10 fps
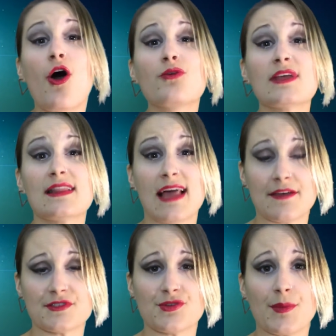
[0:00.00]
only
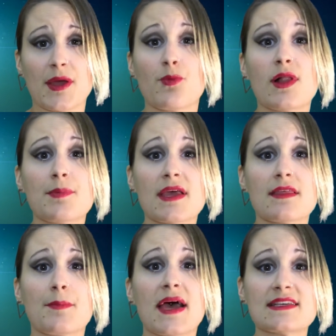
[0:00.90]
live streaming will be
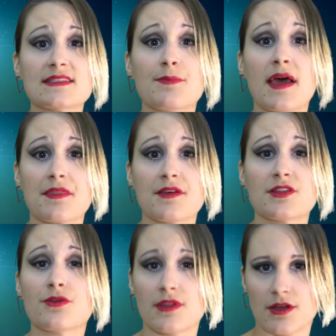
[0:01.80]
the best
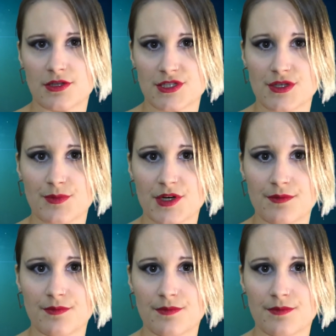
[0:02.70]
method to the consumer.